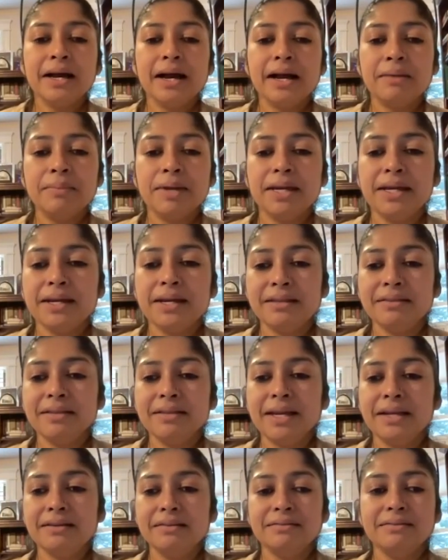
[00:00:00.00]
IIMA,
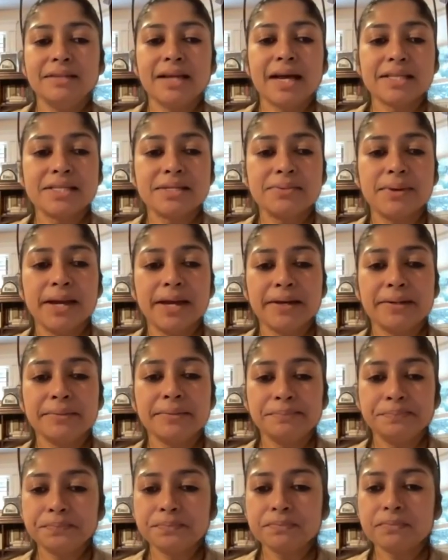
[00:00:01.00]
and that's
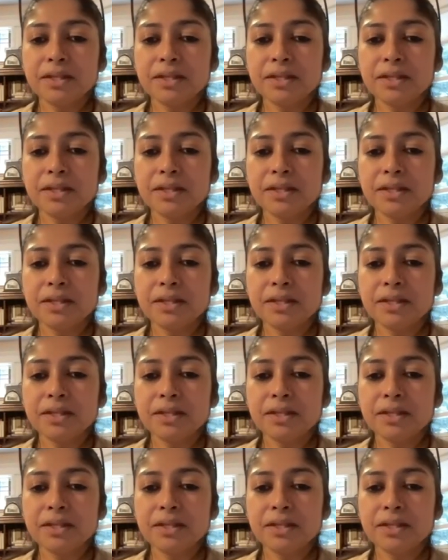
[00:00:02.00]
where.